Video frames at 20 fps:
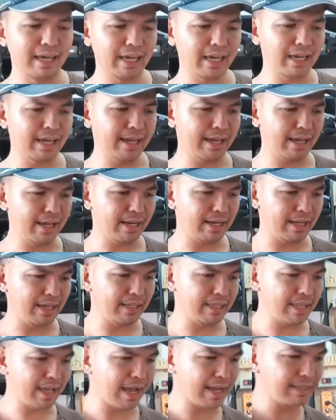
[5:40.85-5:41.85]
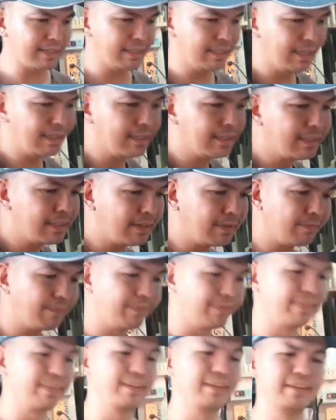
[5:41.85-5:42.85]
and it has this
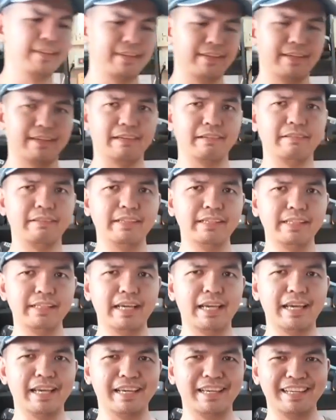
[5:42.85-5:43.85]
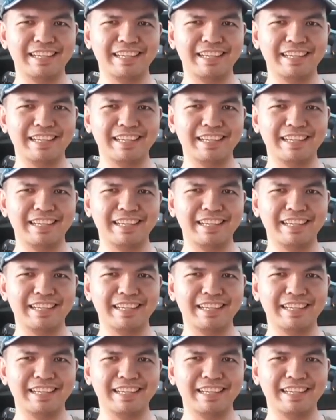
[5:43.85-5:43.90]
really.